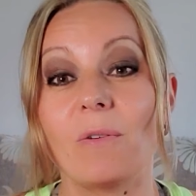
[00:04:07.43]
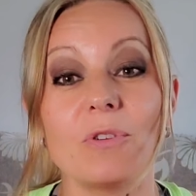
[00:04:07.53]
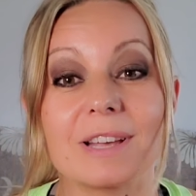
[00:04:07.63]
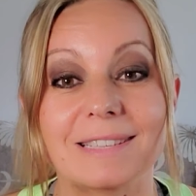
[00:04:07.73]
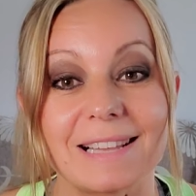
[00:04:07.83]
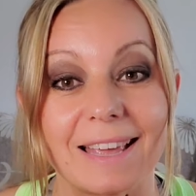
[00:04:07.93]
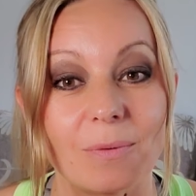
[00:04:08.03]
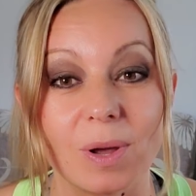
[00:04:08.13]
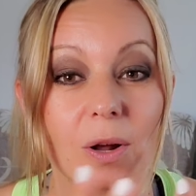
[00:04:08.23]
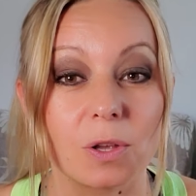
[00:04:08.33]
obviously
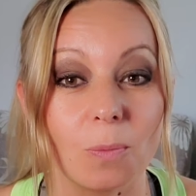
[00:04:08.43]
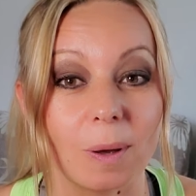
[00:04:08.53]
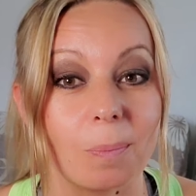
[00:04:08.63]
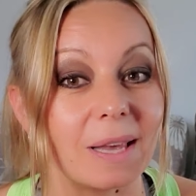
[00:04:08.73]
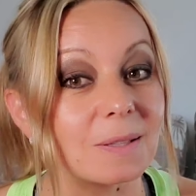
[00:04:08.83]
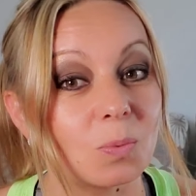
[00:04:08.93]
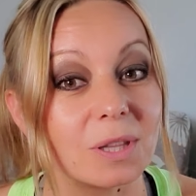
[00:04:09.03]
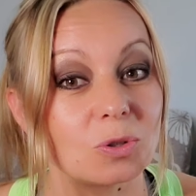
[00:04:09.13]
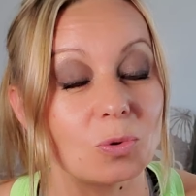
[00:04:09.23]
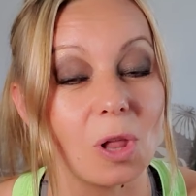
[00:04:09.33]
we are human beings we
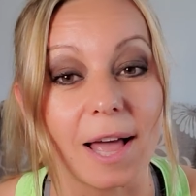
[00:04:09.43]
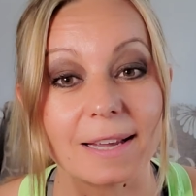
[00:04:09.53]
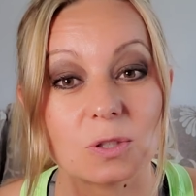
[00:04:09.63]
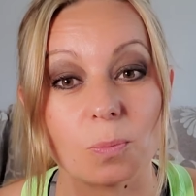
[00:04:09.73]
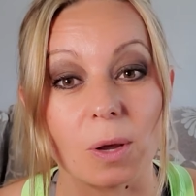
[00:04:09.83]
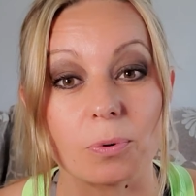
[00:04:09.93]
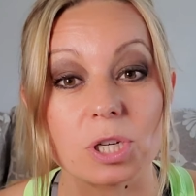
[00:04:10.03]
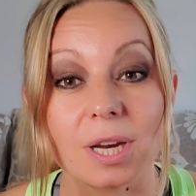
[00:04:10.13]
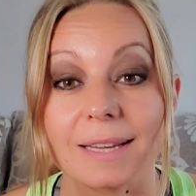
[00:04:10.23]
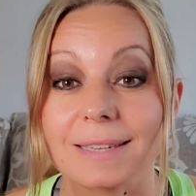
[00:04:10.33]
do like to be
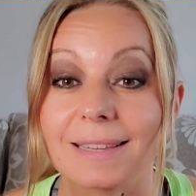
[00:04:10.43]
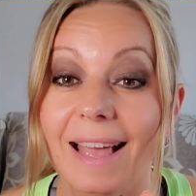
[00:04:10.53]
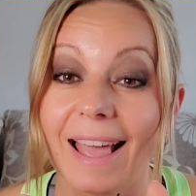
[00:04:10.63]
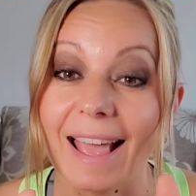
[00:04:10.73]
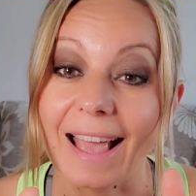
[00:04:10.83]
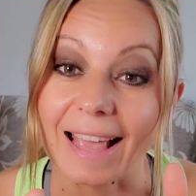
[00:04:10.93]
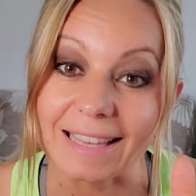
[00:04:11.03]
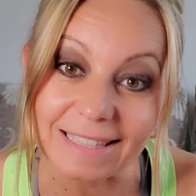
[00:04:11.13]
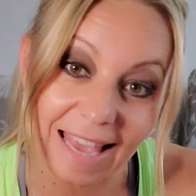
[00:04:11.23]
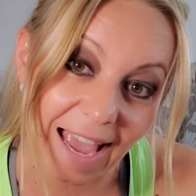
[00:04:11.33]
appreciated
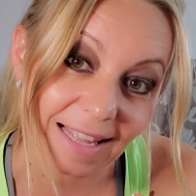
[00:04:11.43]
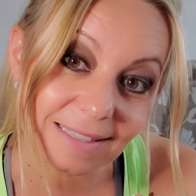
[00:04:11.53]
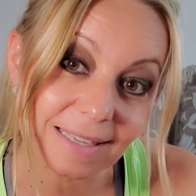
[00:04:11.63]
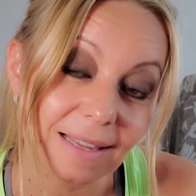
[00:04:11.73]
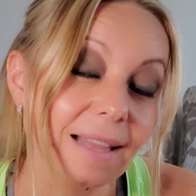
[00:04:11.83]
yet